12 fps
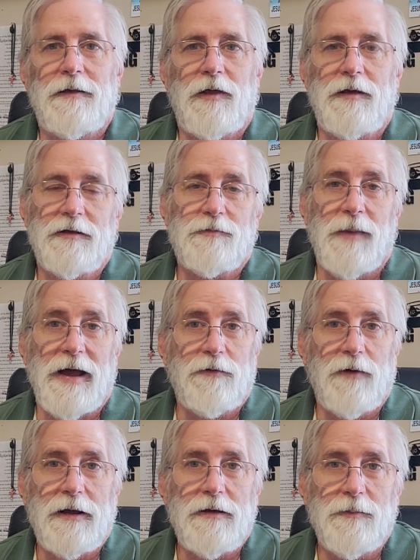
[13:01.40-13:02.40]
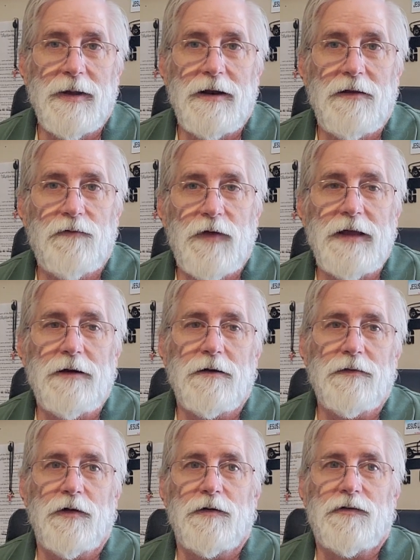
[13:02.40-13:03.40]
It's my recommended feeder.
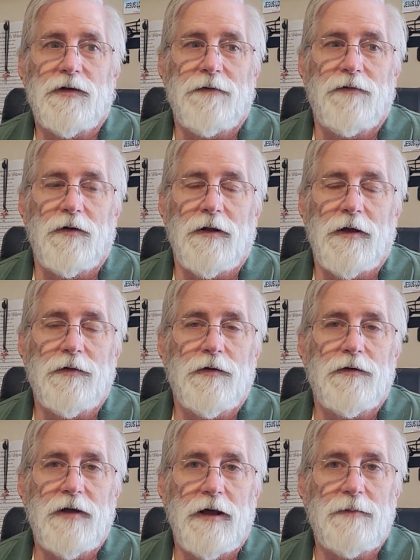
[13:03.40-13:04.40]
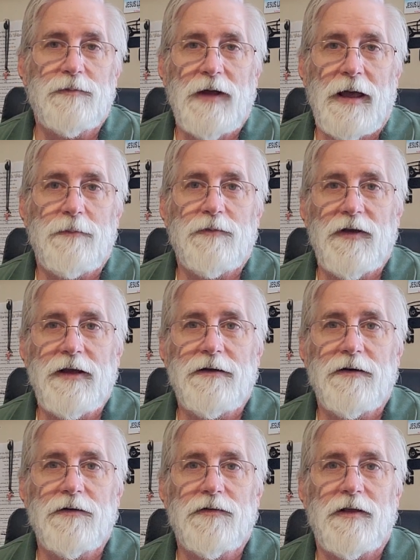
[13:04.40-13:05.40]
There's several other tub type
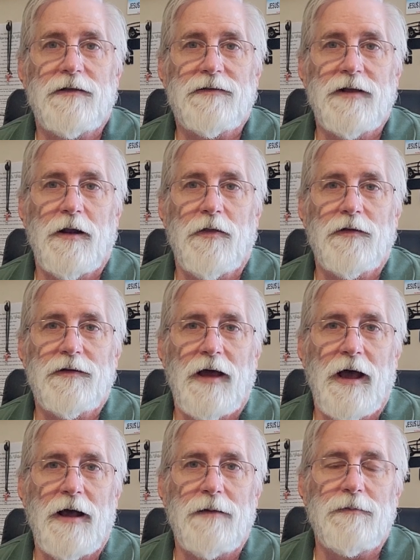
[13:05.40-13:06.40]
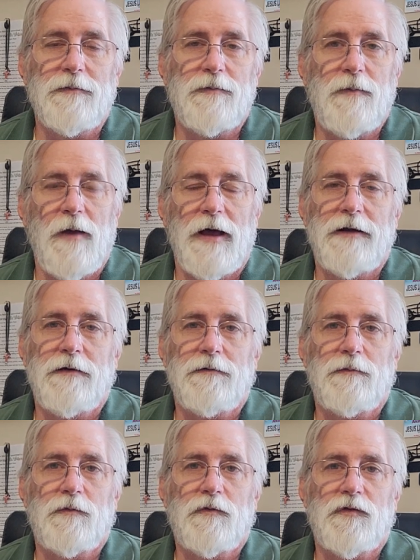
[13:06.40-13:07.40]
feeders that sit on the top. I
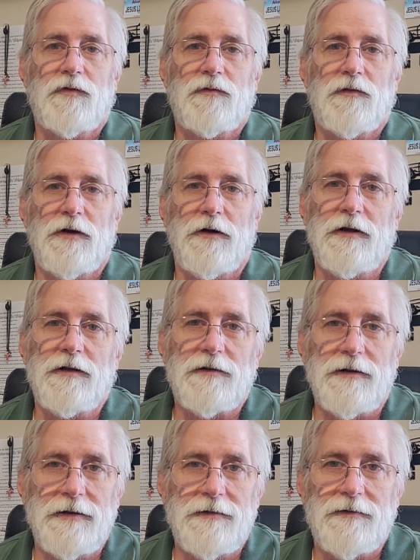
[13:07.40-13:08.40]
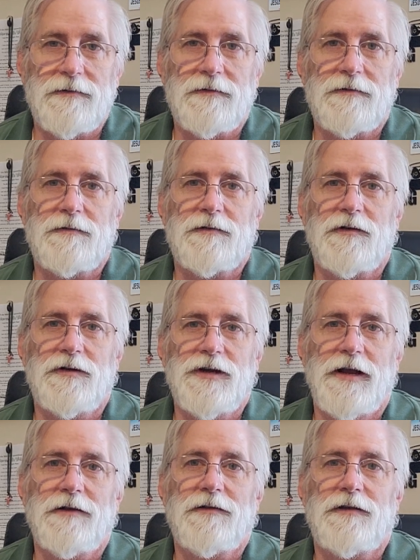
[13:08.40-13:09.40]
seriously
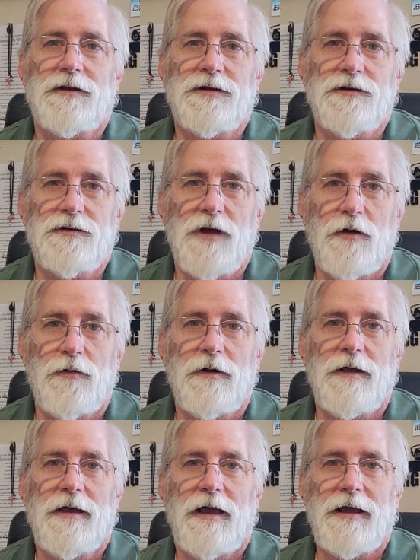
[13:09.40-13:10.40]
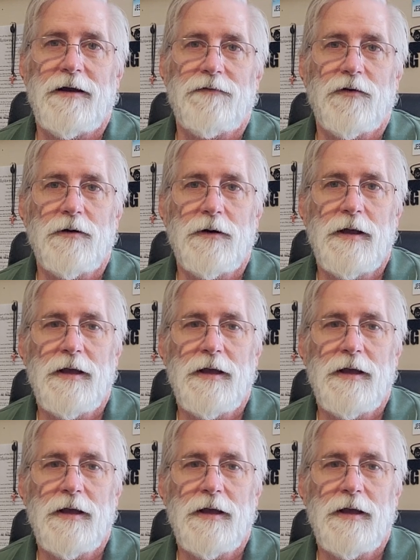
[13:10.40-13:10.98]
suggest that you don't ever